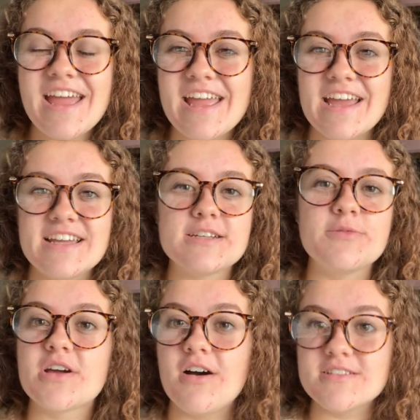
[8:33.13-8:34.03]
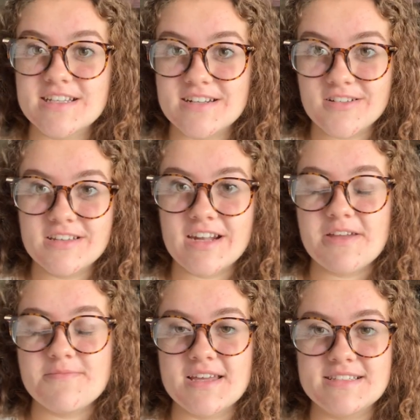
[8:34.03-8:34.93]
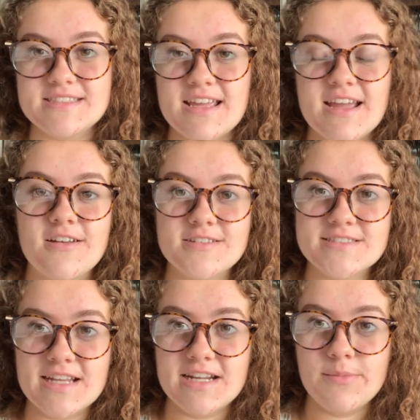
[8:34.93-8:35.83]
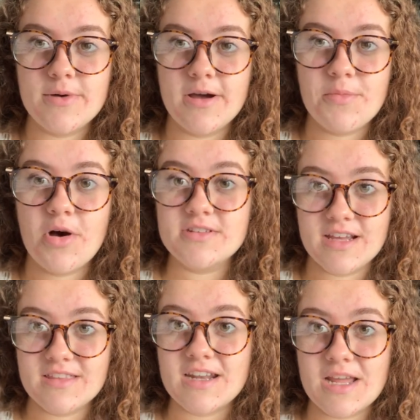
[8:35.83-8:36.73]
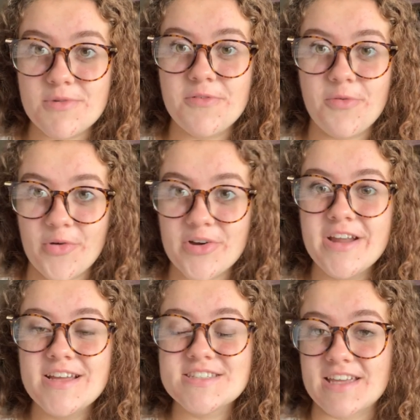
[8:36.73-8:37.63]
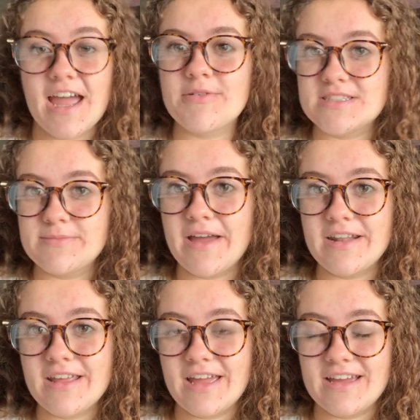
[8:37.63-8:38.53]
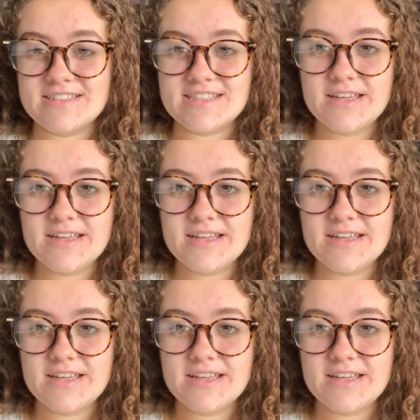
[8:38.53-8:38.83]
and we called it an early night because they had all stayed up all night the night before. So, like, I went to bed, and